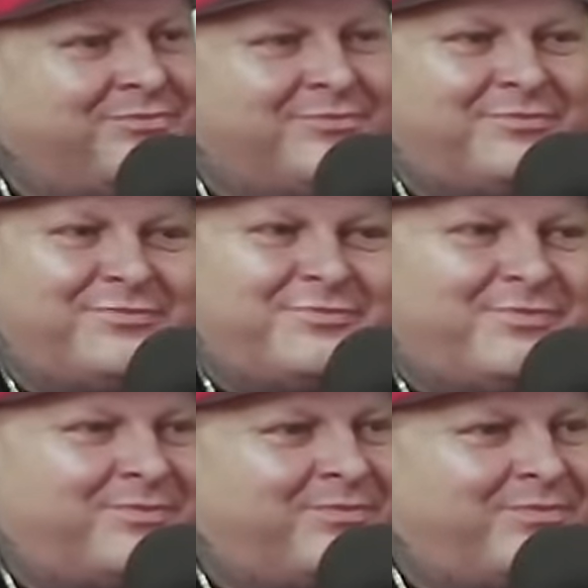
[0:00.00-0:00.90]

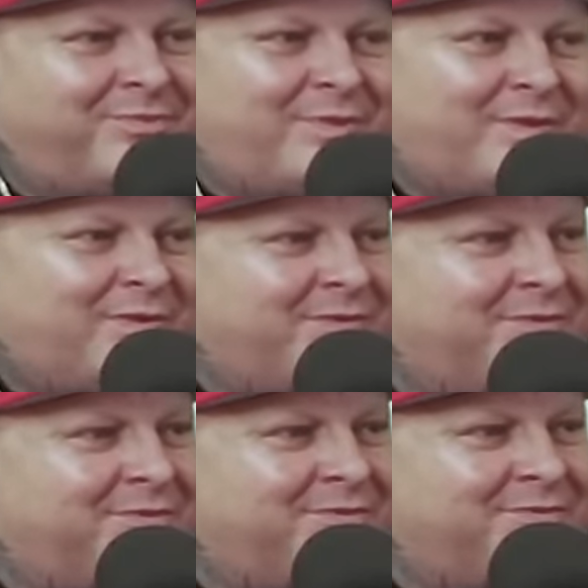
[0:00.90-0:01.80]

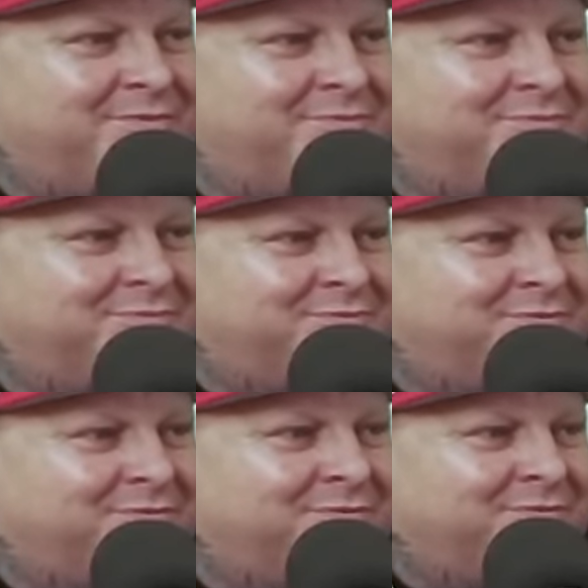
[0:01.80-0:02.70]

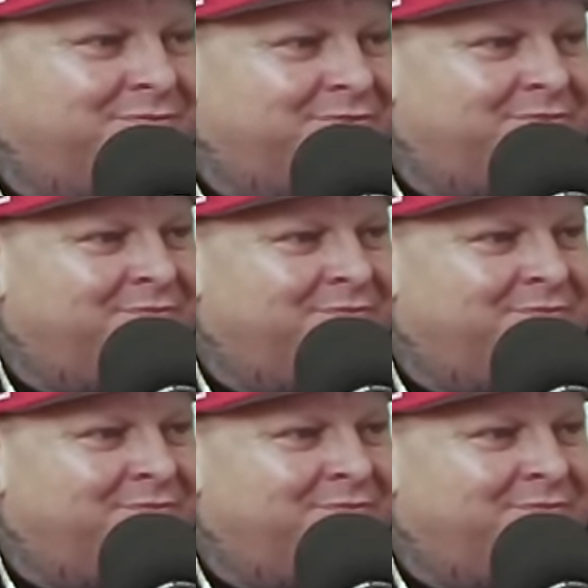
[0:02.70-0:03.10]
(silent)